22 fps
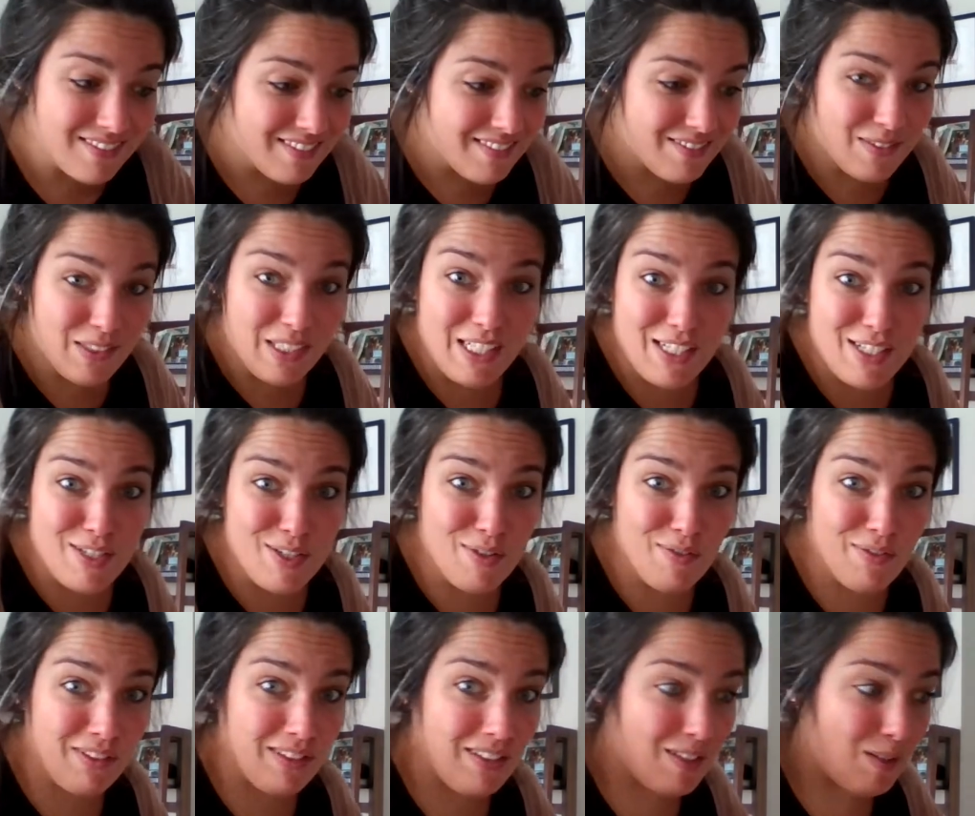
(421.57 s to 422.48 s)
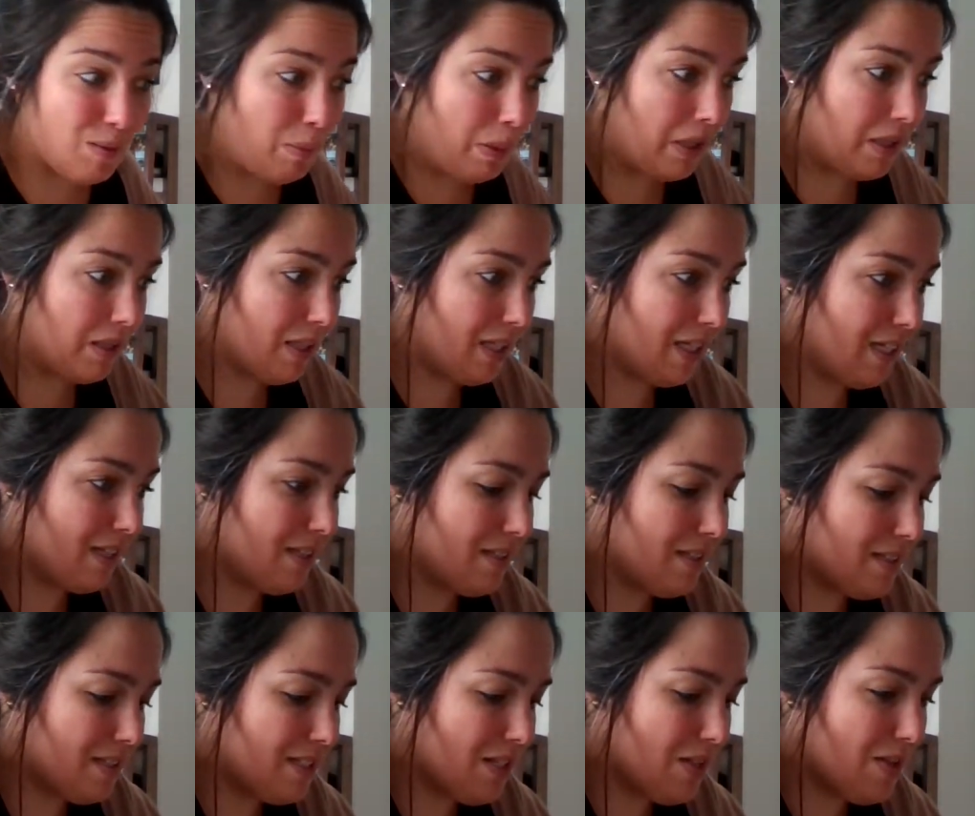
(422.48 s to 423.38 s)
We deserve a little purdy.
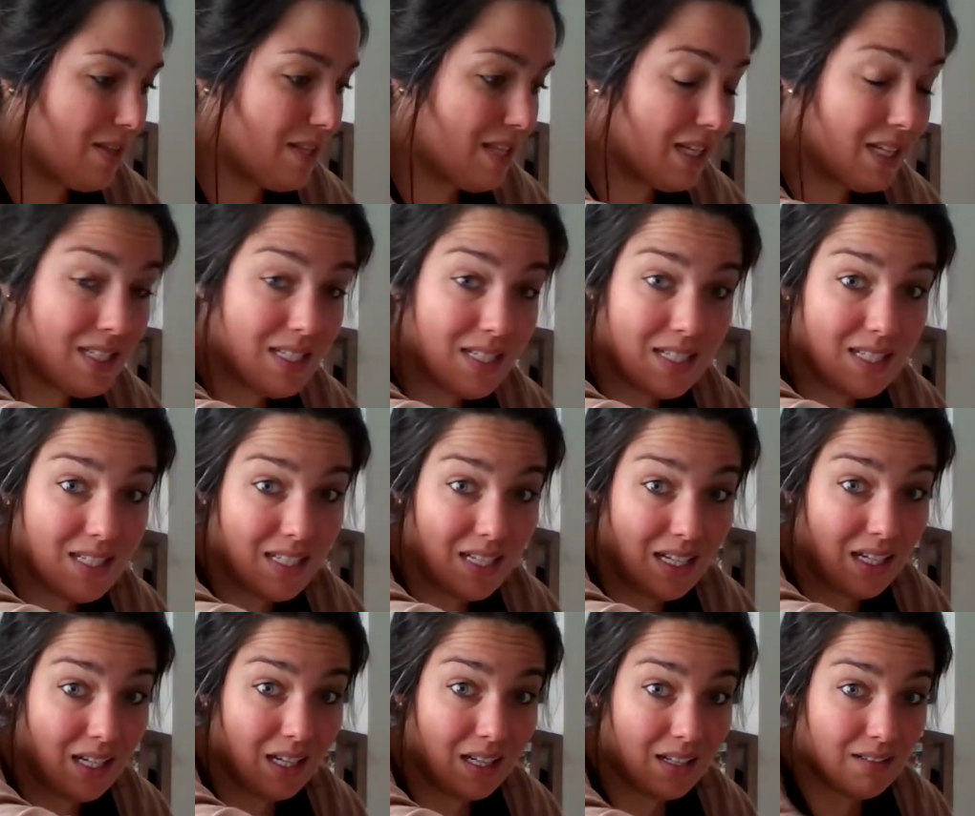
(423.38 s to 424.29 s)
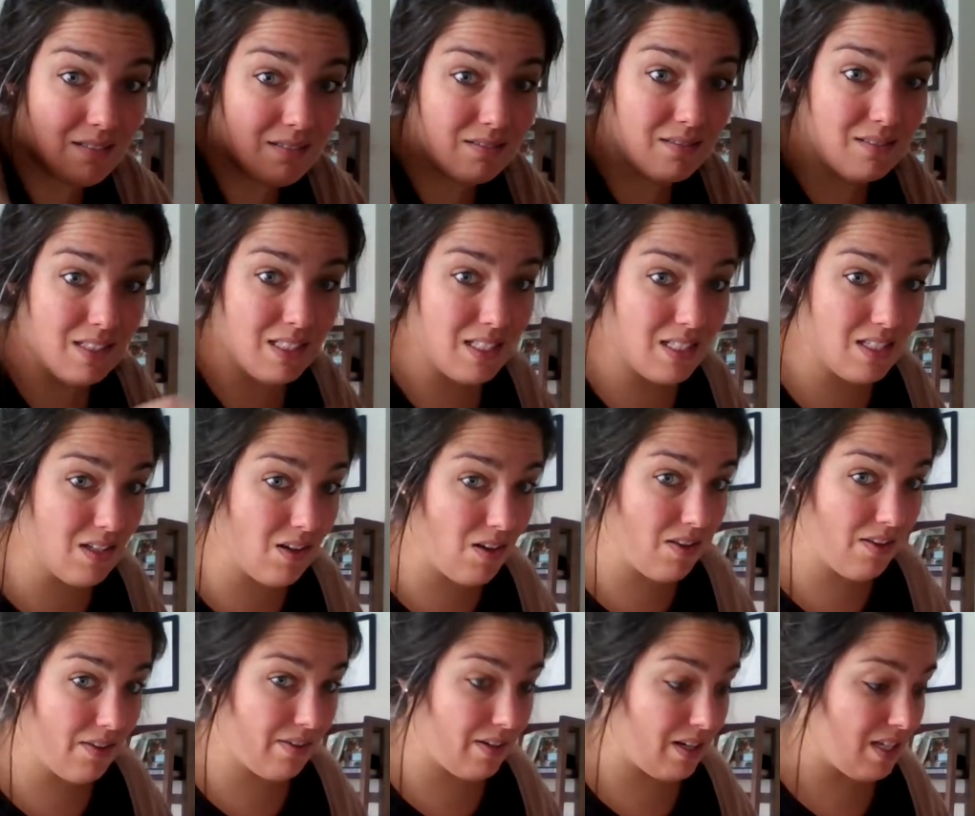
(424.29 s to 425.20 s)
So this is it. This is all
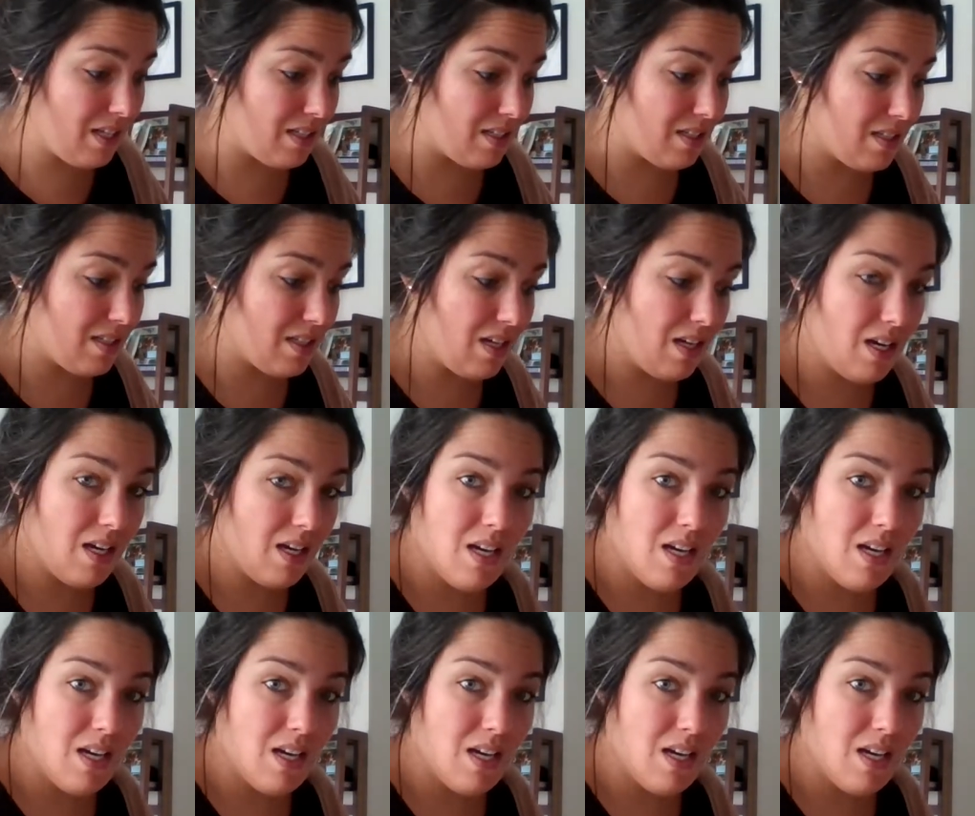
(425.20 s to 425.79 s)
there is.